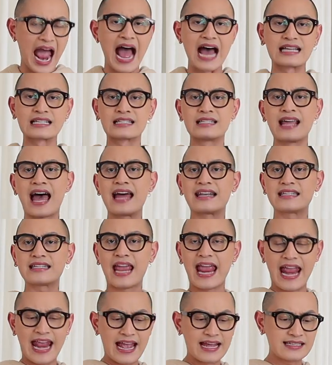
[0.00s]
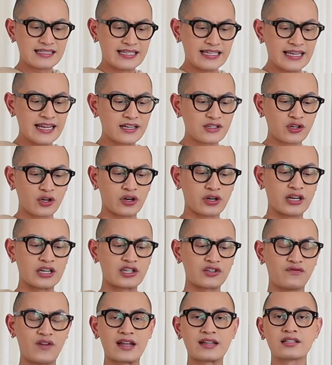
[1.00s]
as that antique
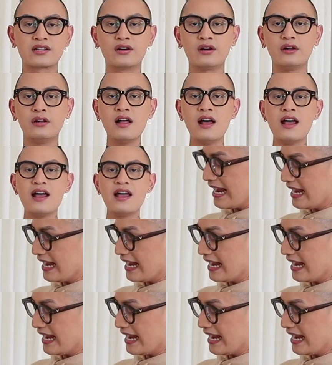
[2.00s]
Turkish vessel.